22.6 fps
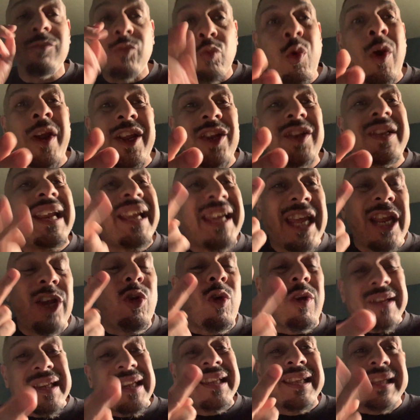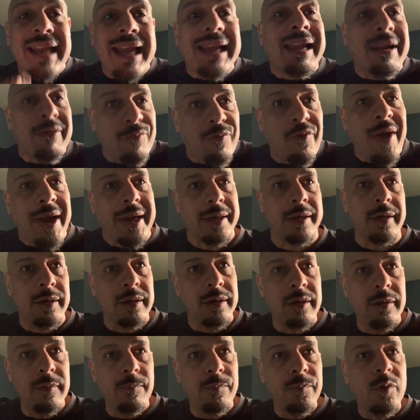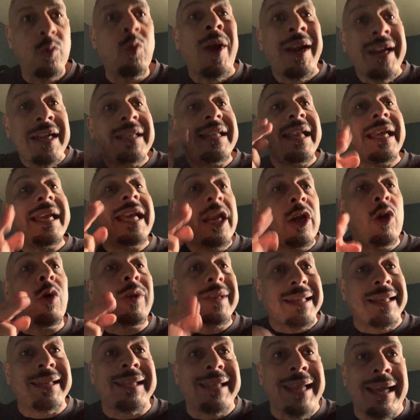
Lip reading: Why do you think he lost his second fight? Like, you know what